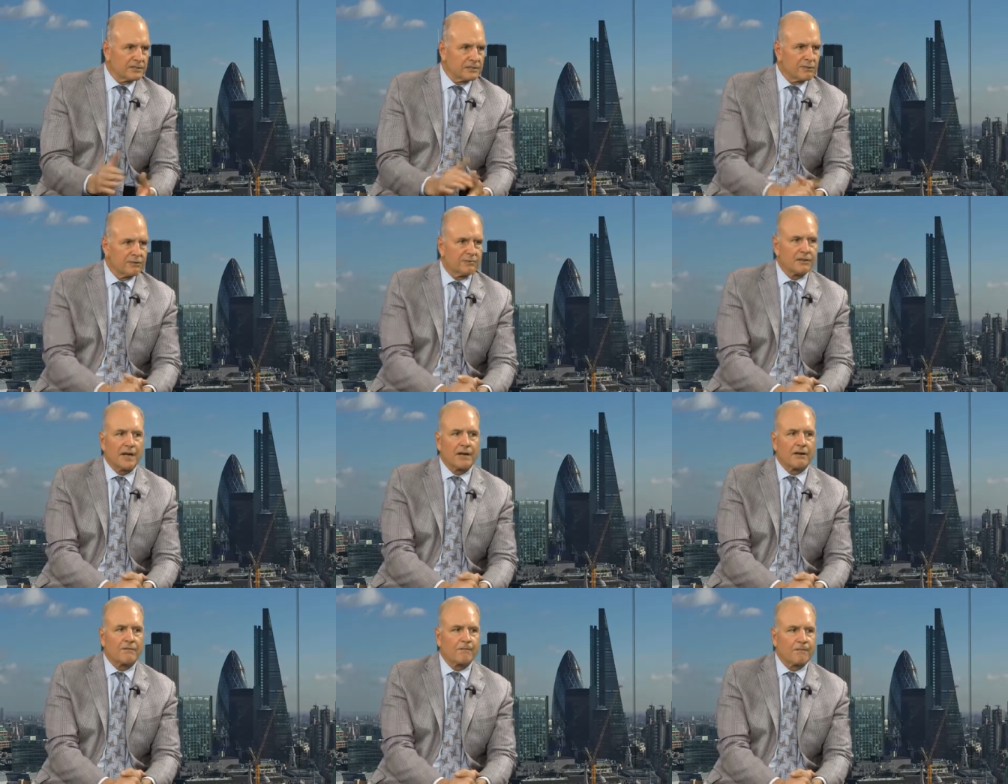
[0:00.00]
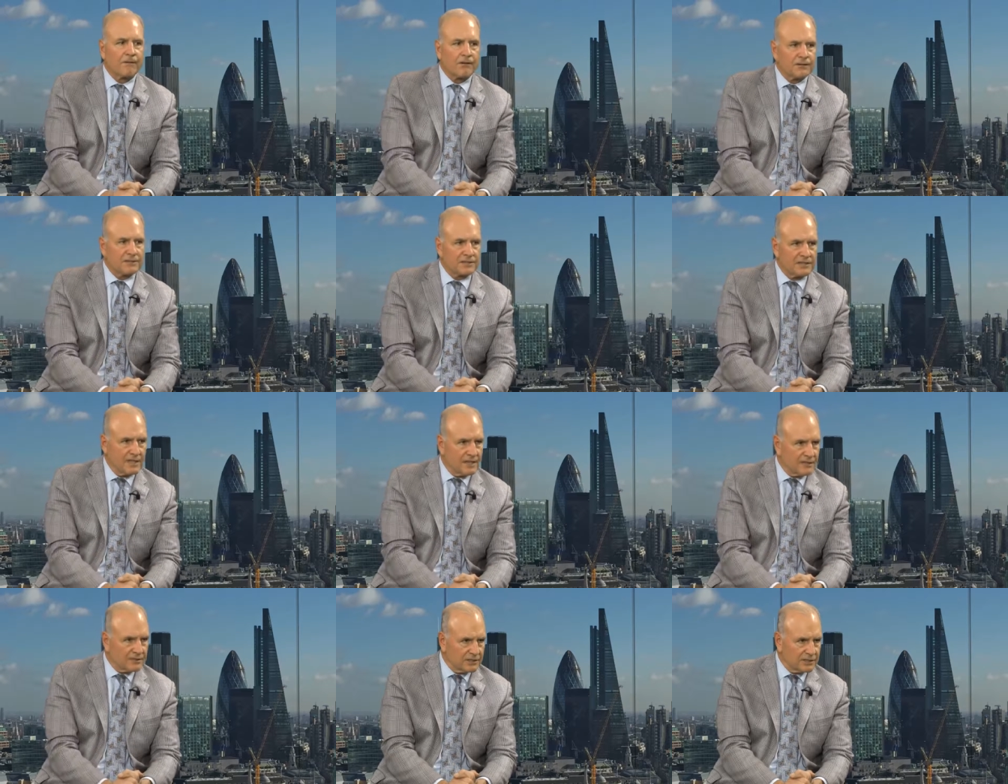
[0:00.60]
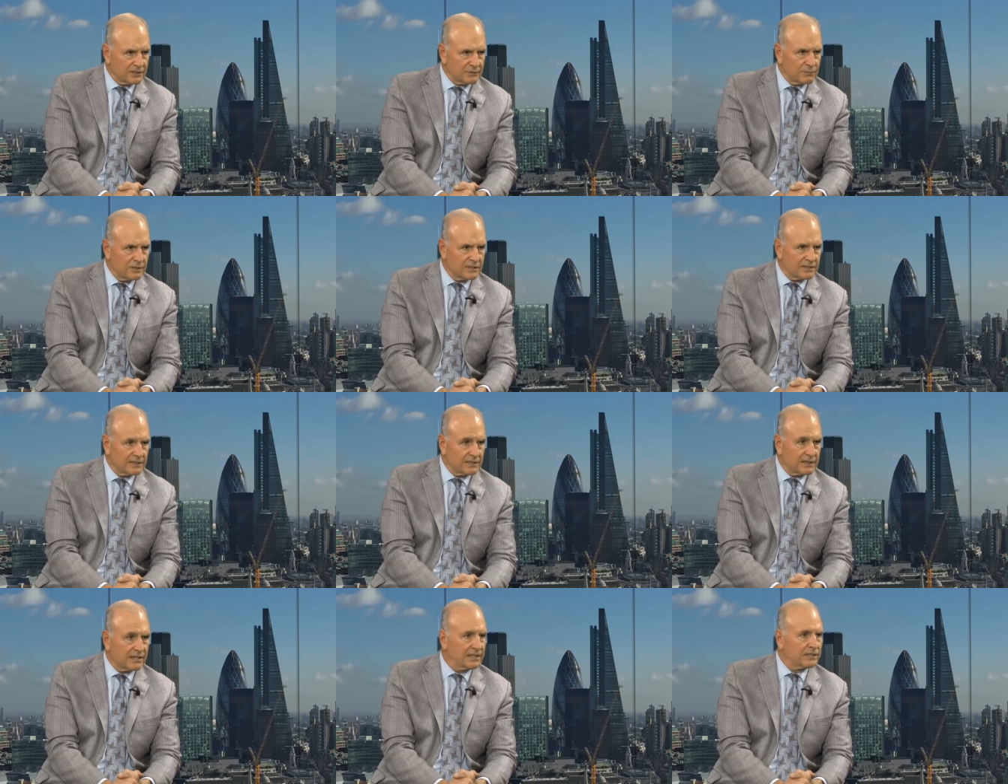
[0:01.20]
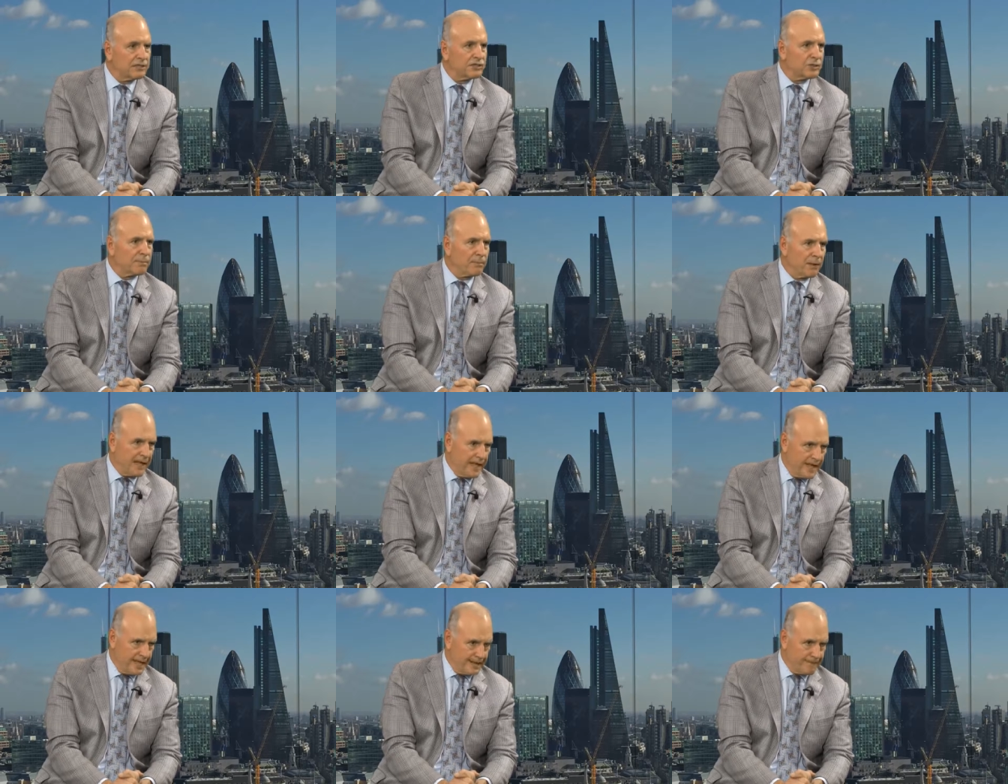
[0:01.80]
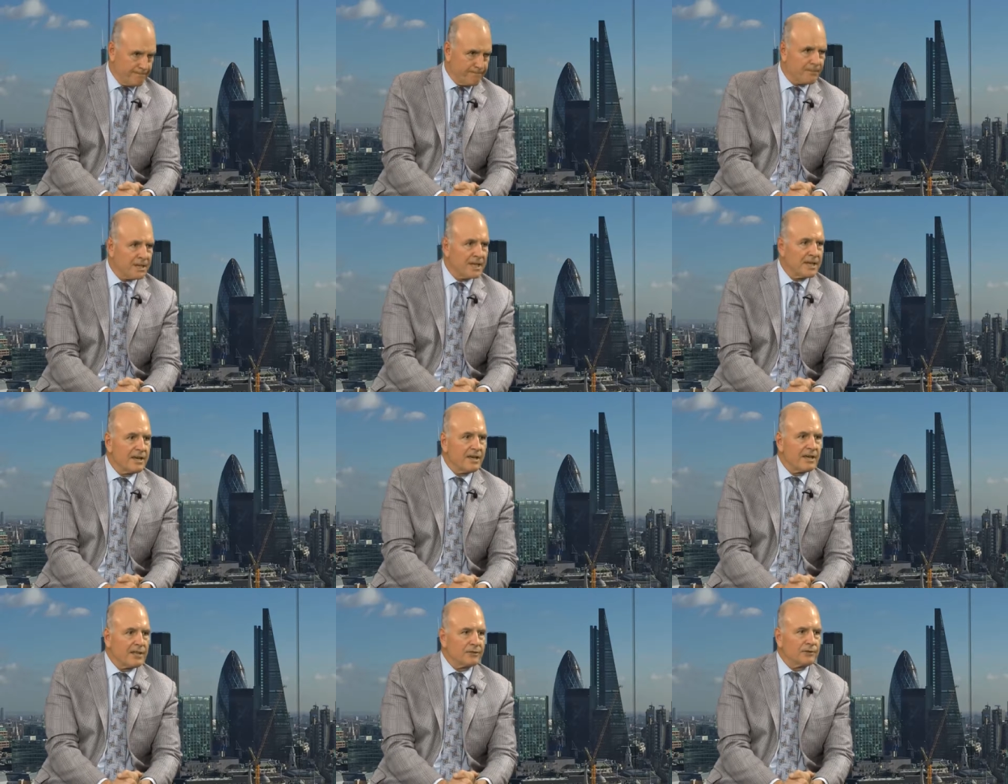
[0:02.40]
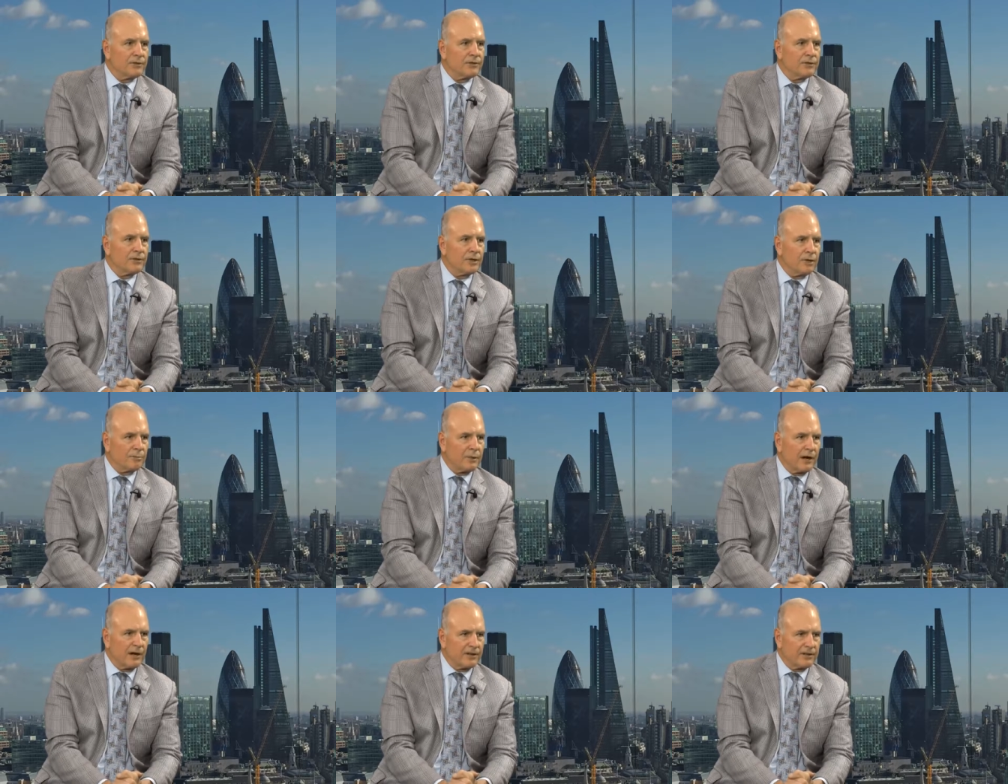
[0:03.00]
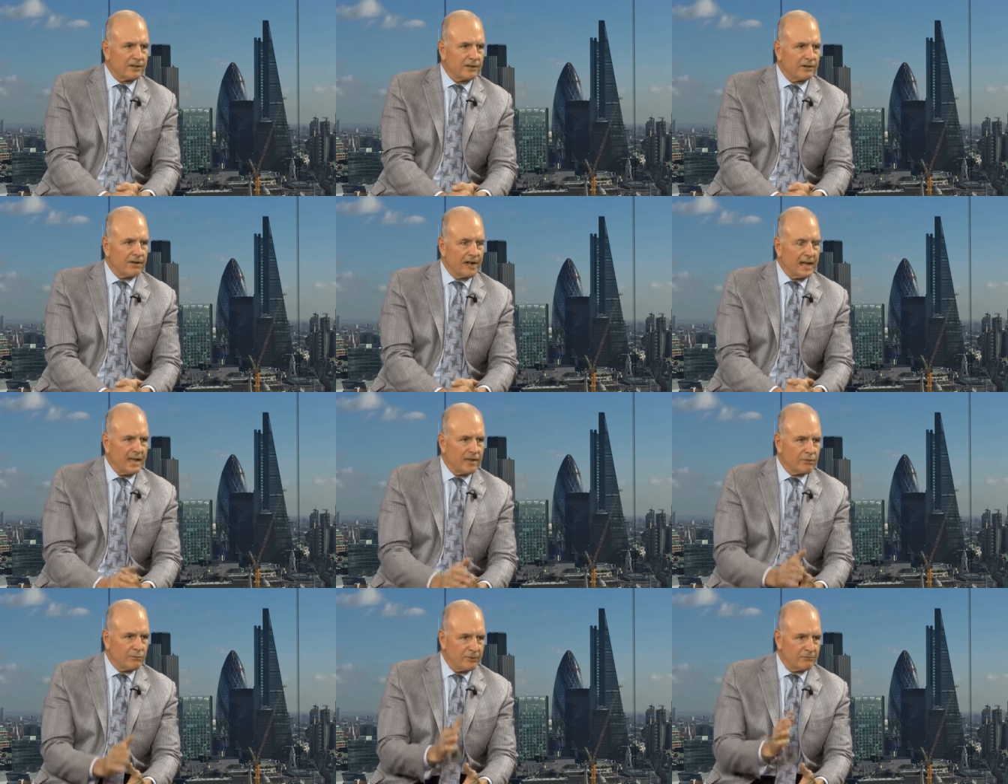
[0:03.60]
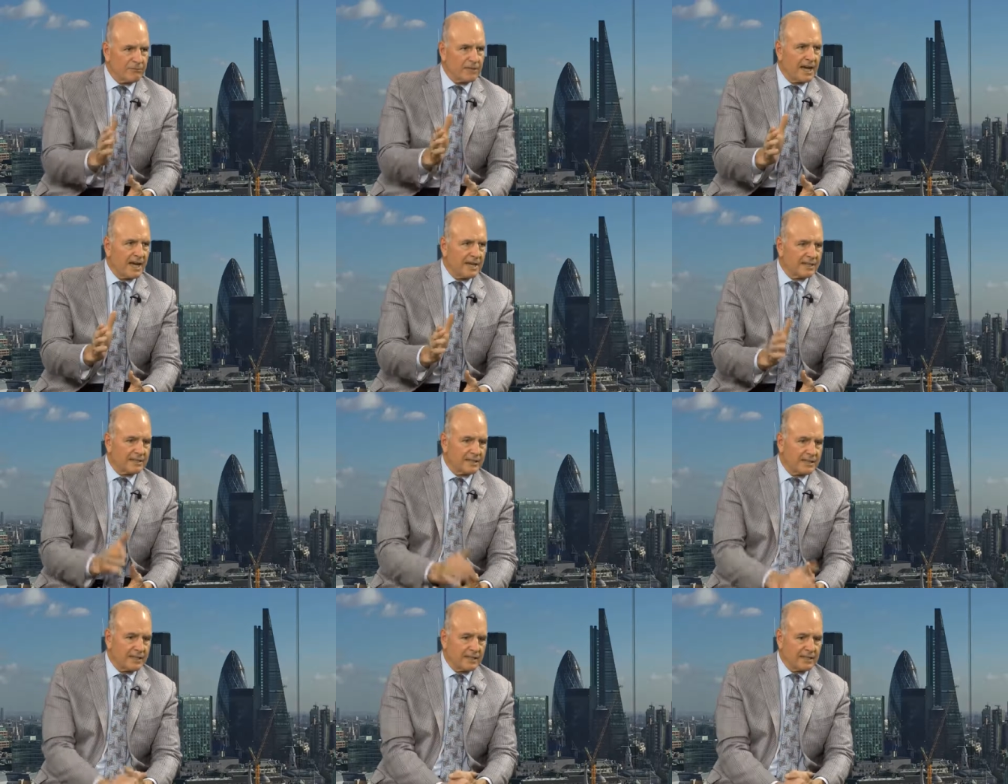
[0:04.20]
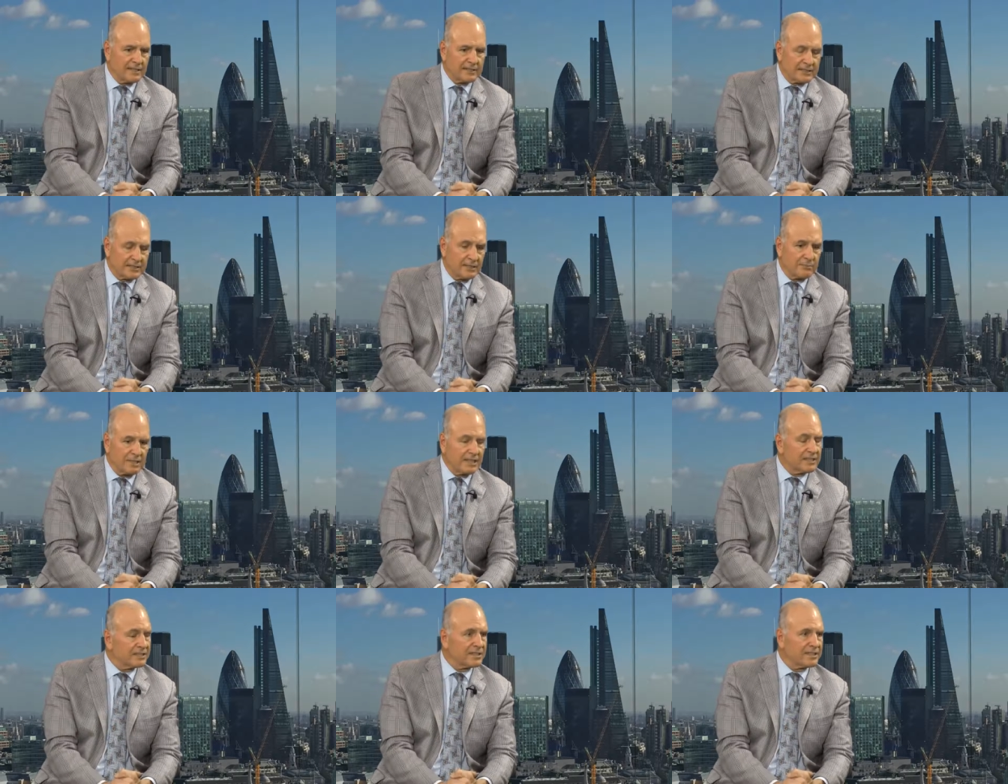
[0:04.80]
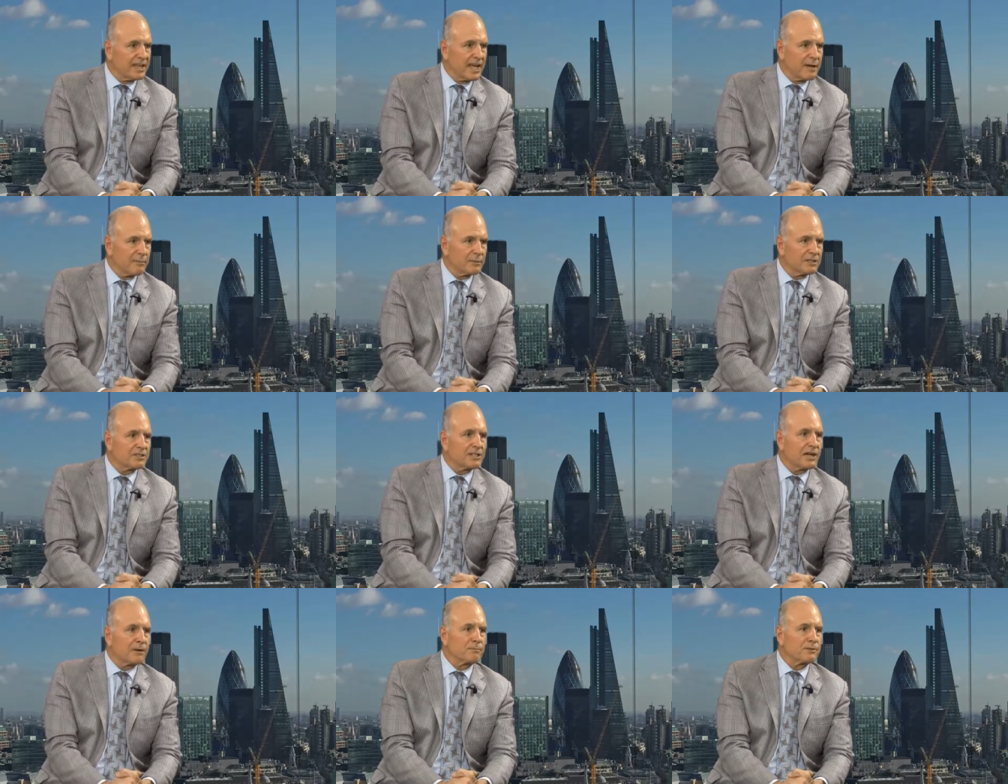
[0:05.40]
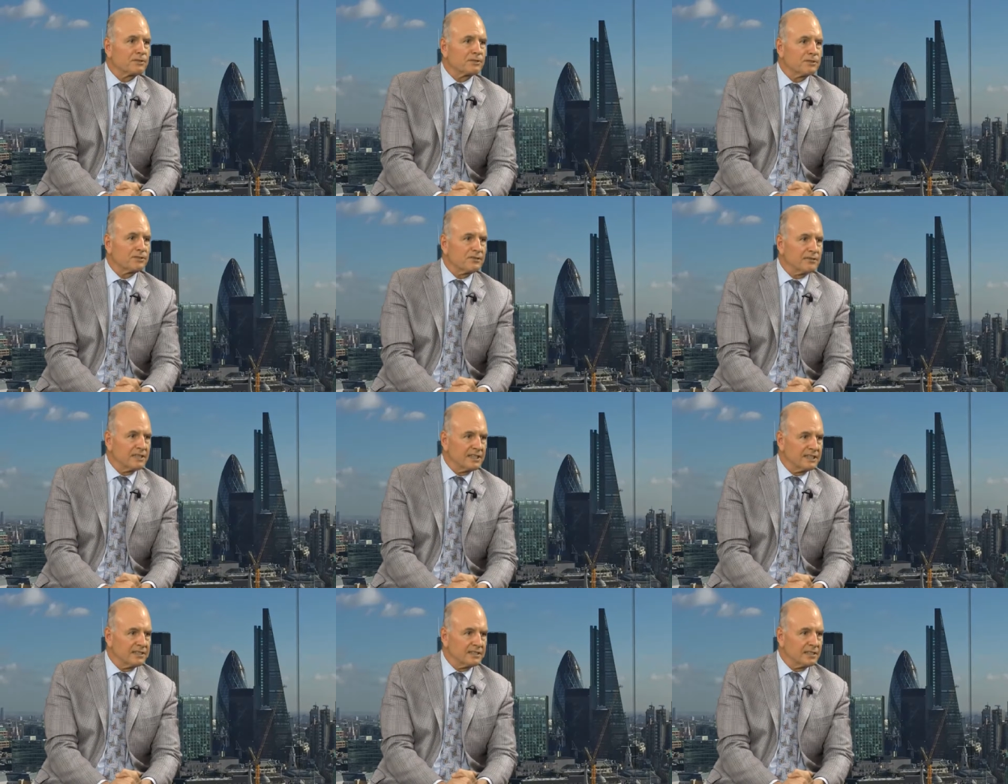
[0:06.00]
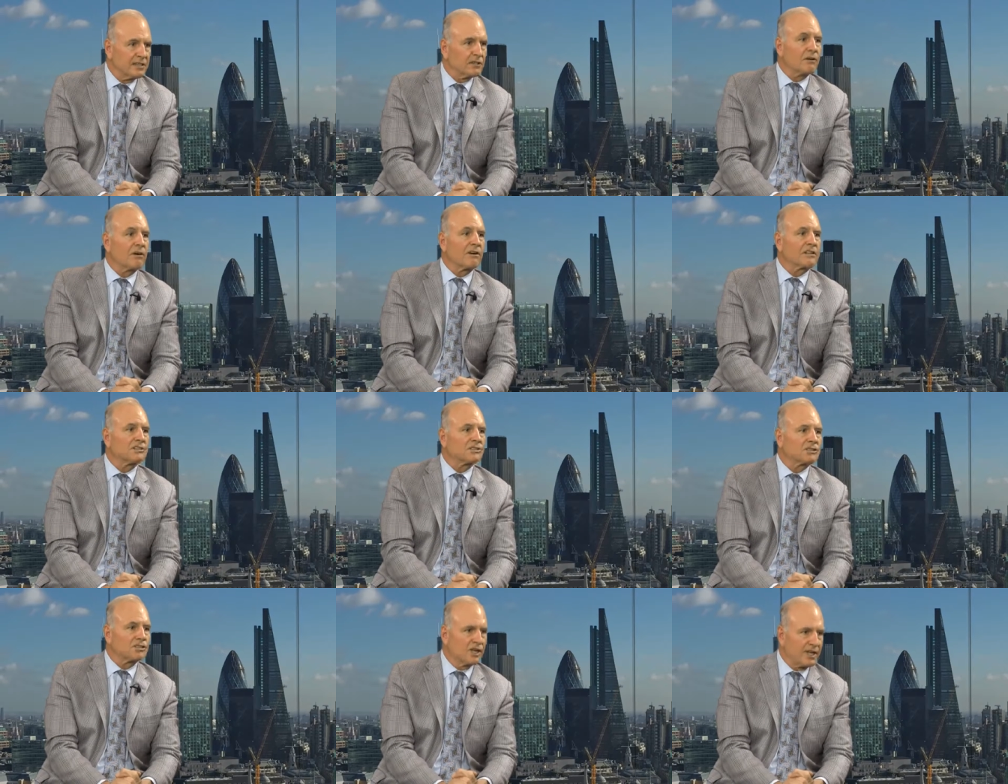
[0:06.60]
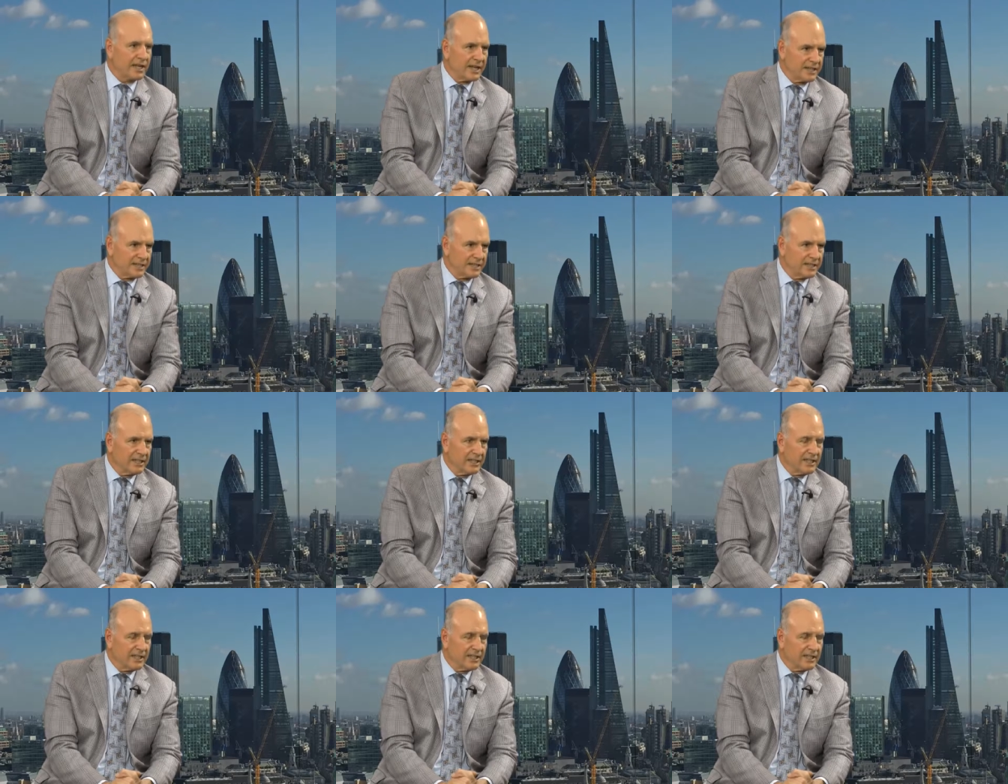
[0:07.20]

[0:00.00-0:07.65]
So we've got our first sale just recently in Japan through a partner, and we've got uh, some established opportunities across China.